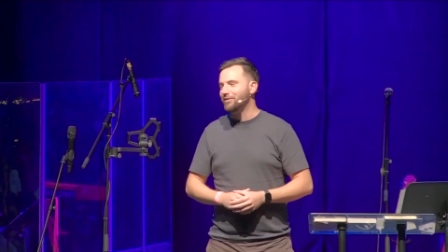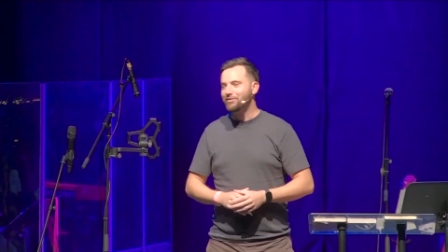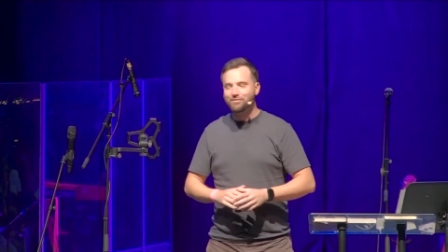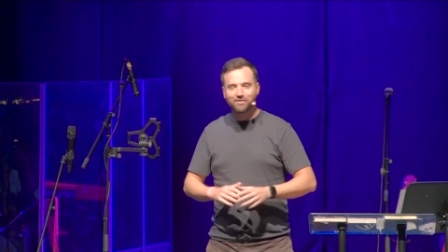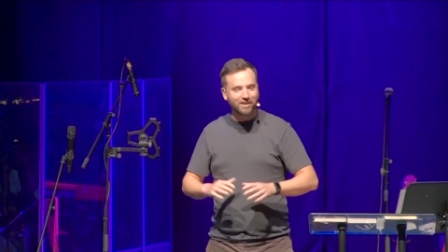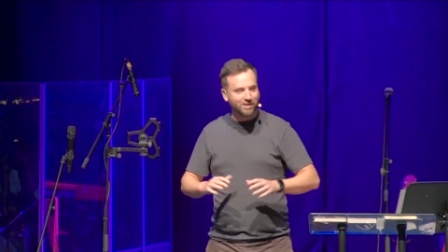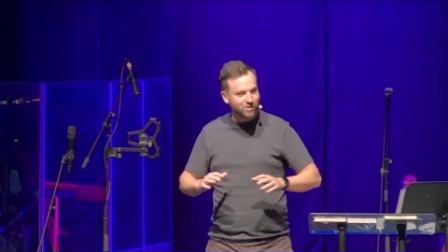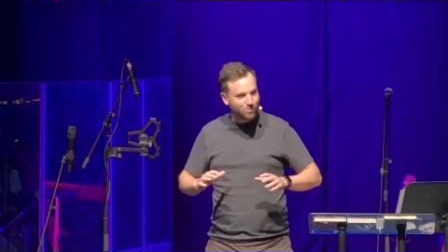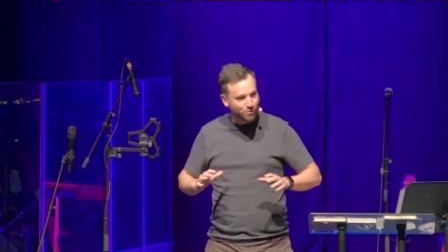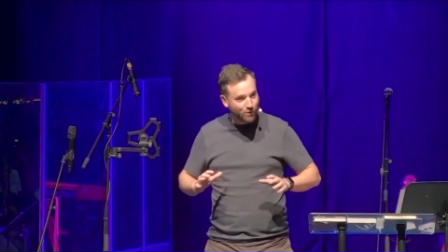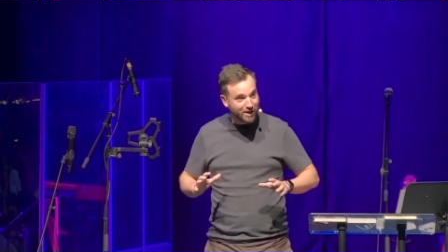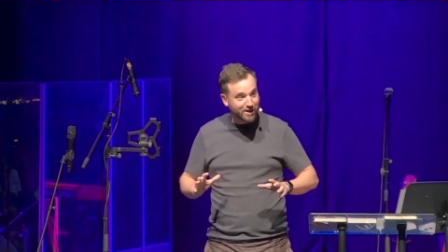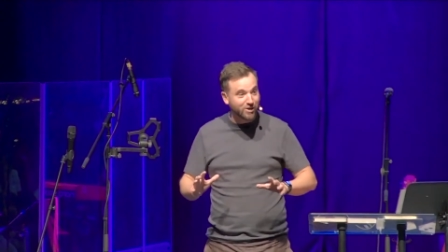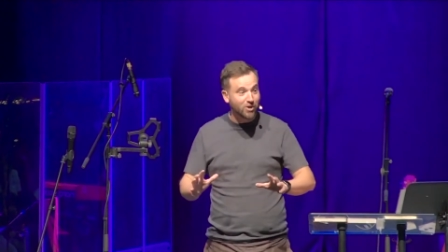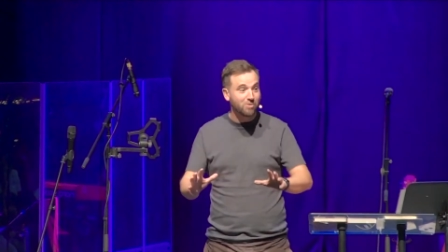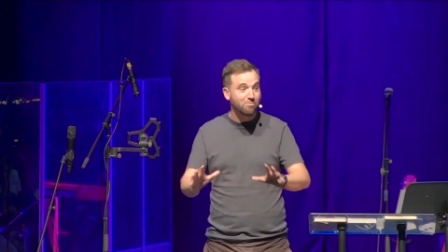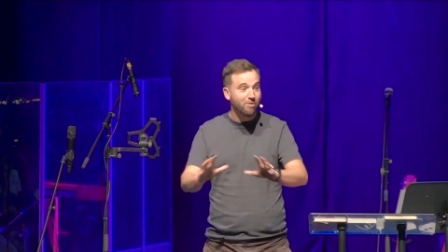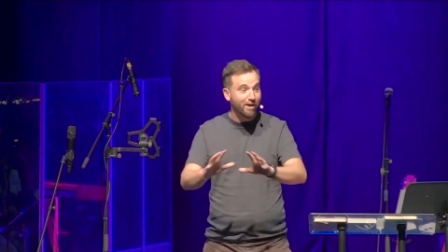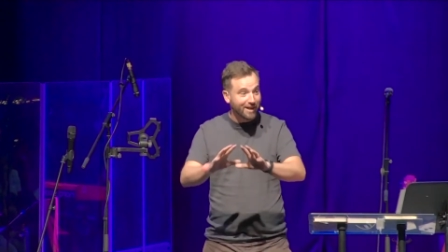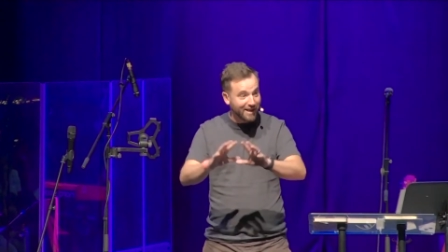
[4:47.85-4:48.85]
this week you
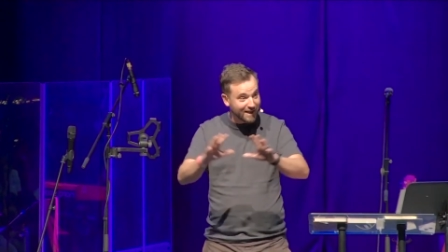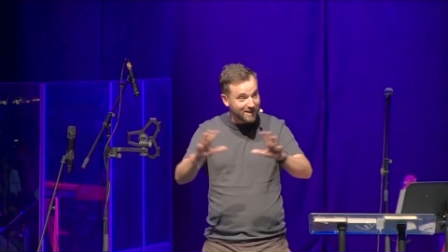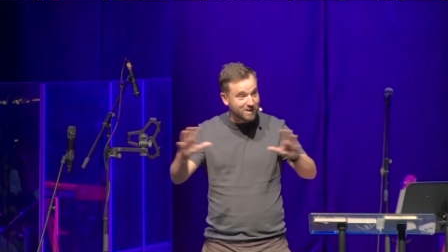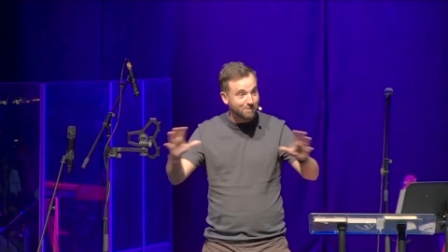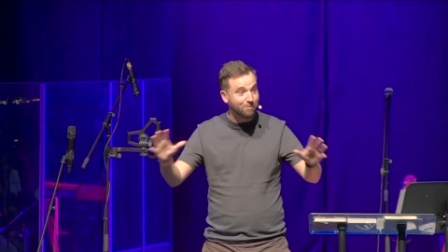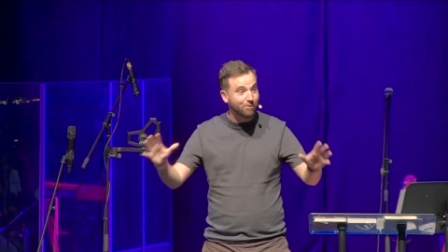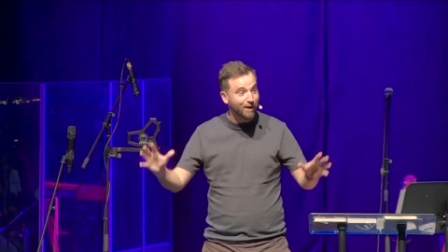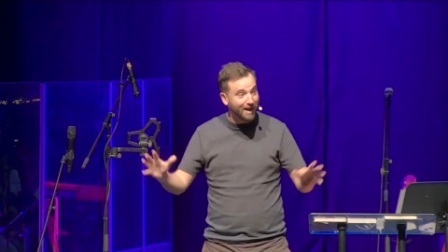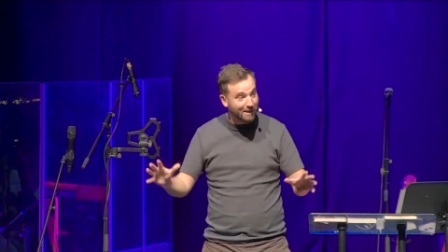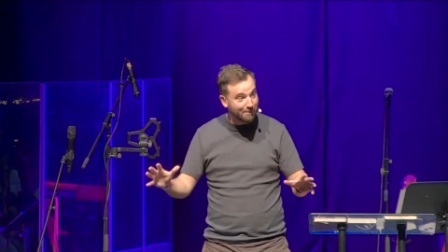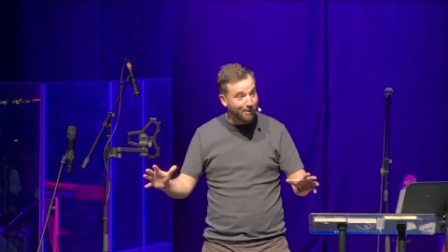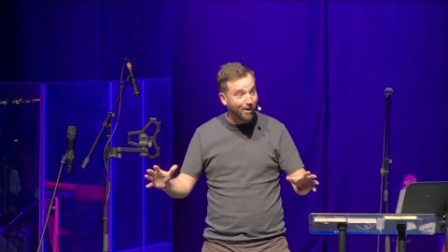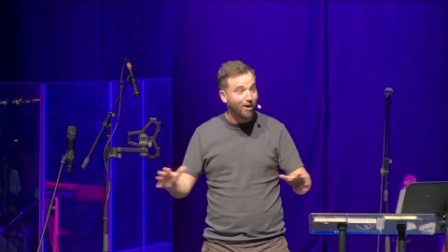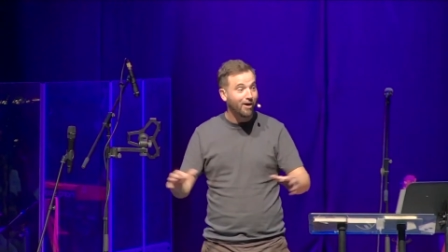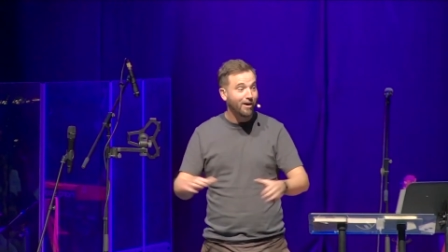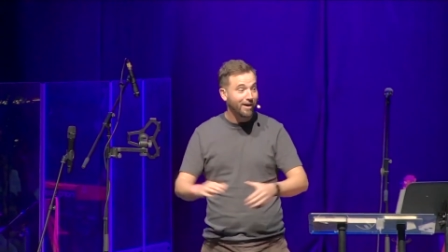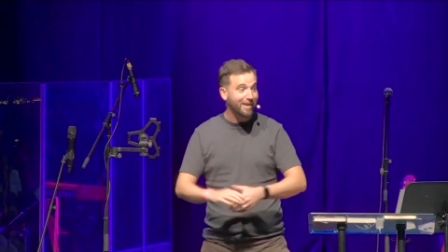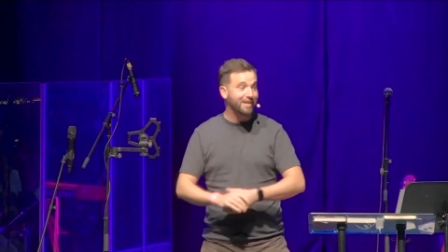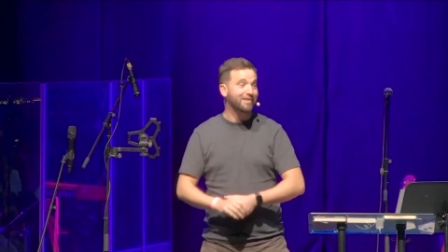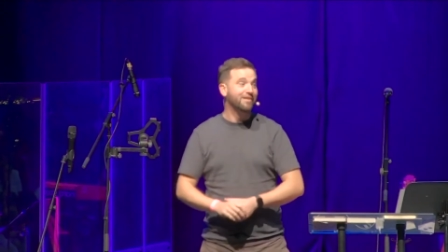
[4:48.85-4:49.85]
might get to play a
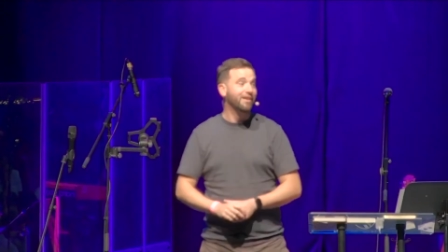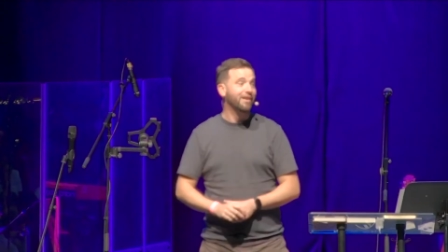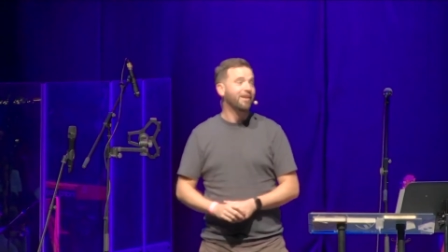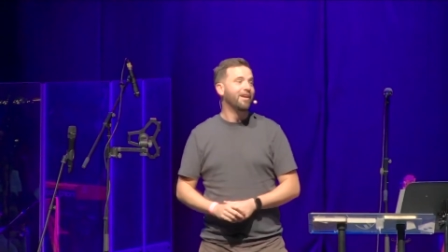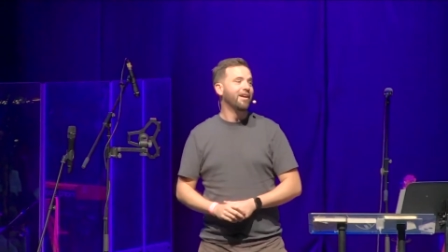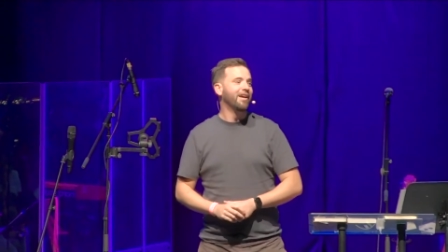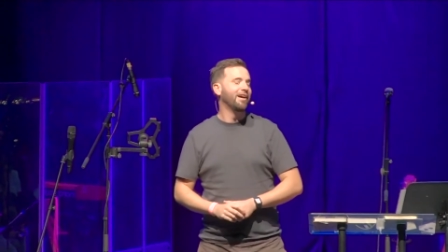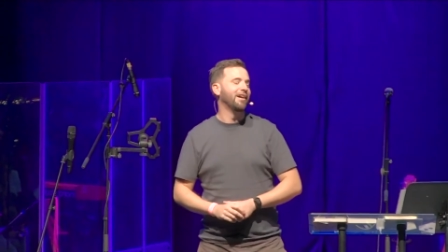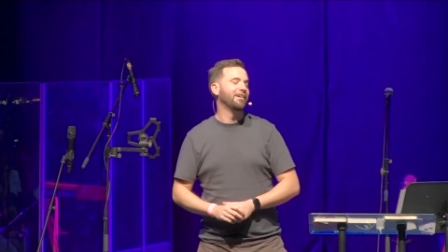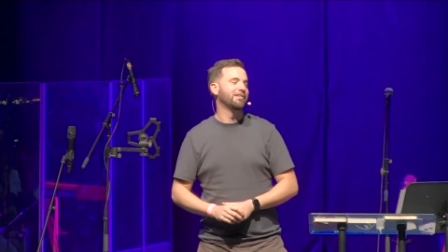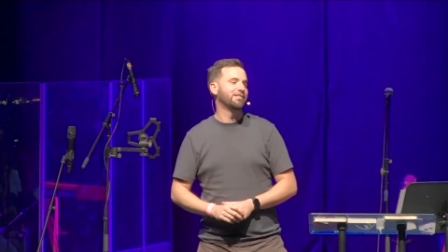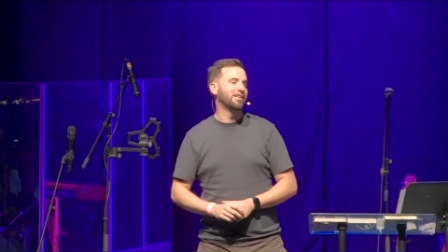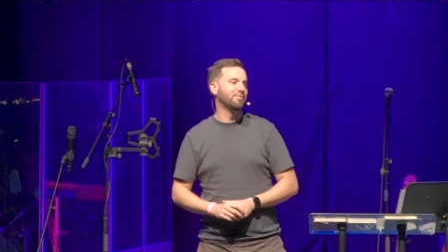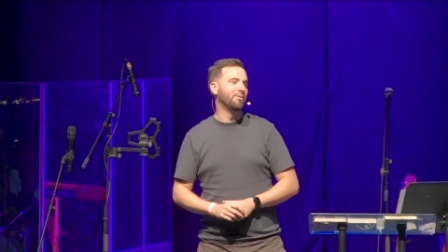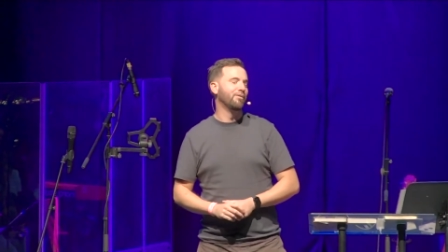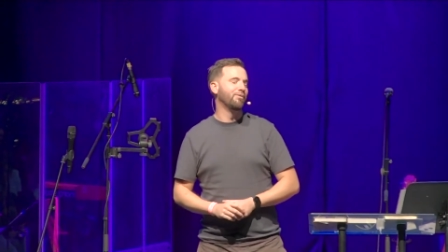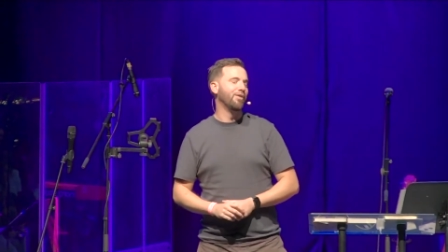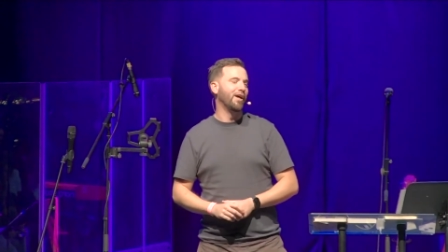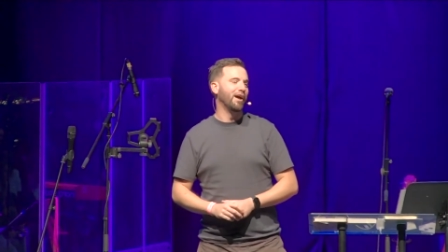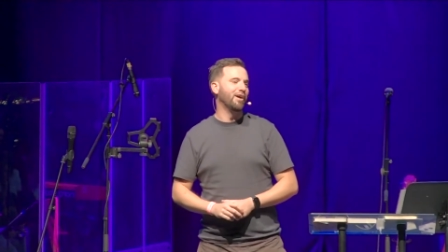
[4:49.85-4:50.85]
part in uh, some
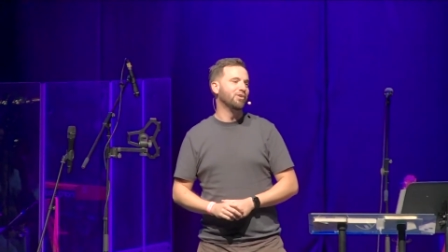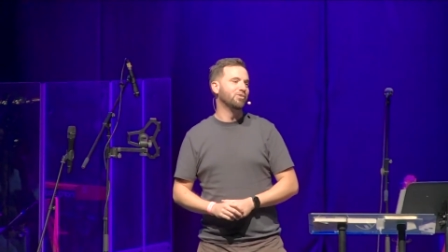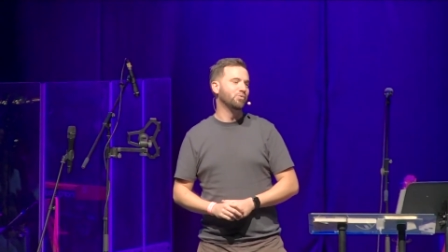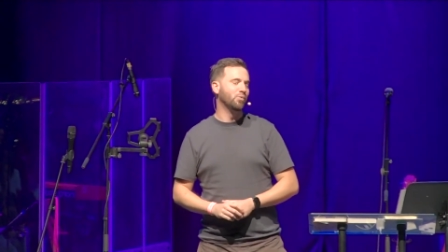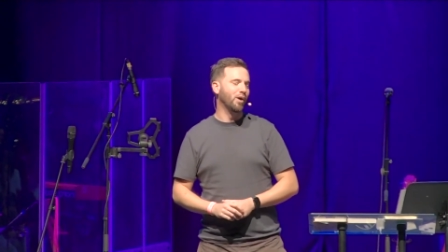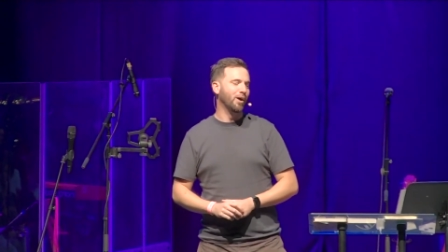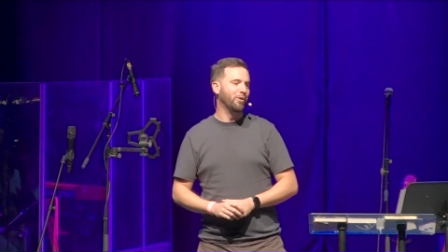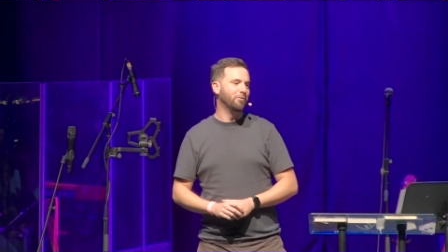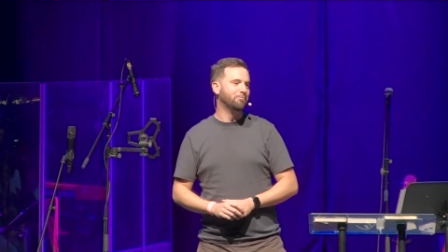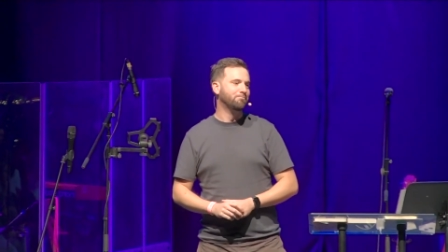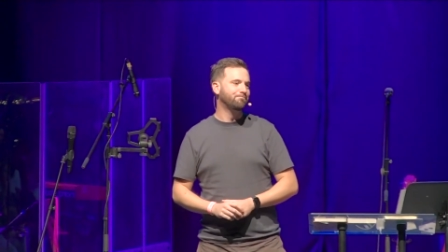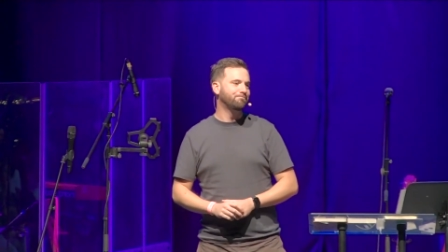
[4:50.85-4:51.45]
of that as well.